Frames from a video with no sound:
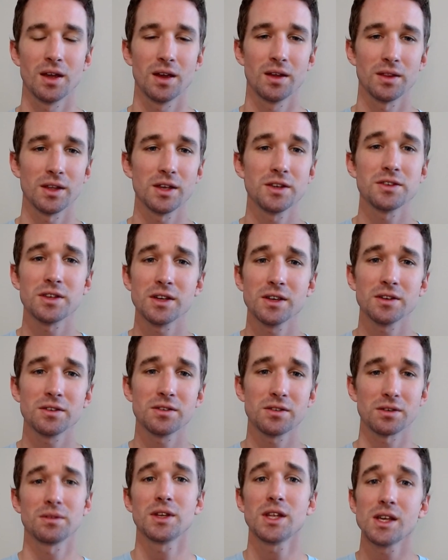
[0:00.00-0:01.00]
These things,
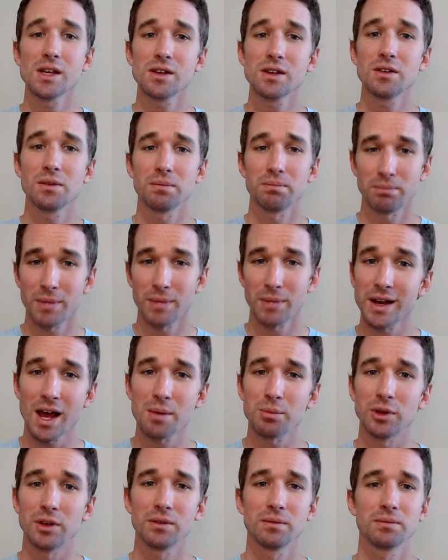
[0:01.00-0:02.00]
indeed, might
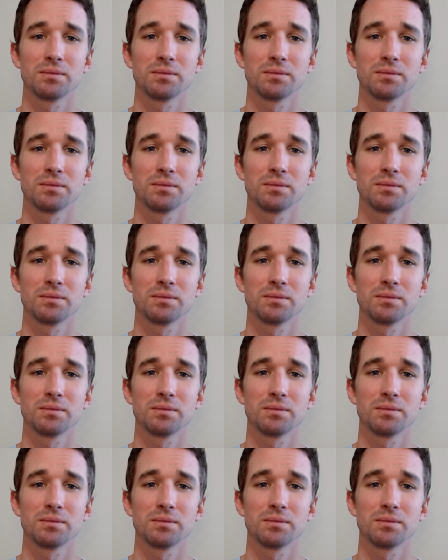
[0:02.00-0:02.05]
happen.